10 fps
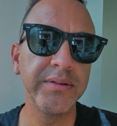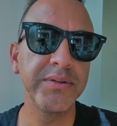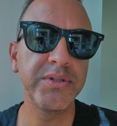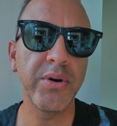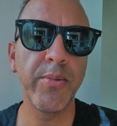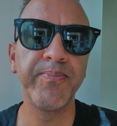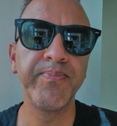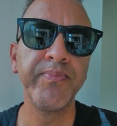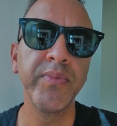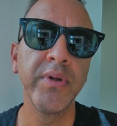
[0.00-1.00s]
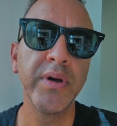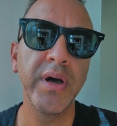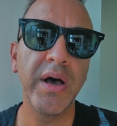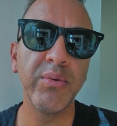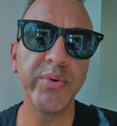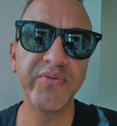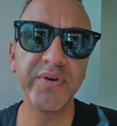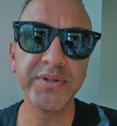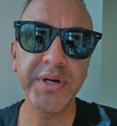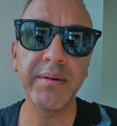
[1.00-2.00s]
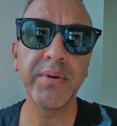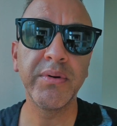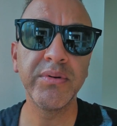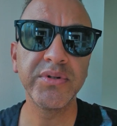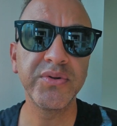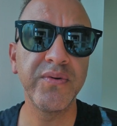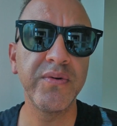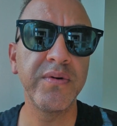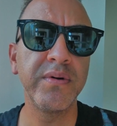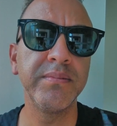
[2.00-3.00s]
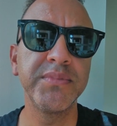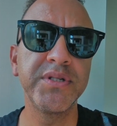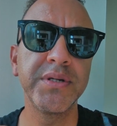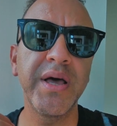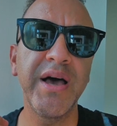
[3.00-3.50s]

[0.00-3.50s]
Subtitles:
So we filled up all those forms.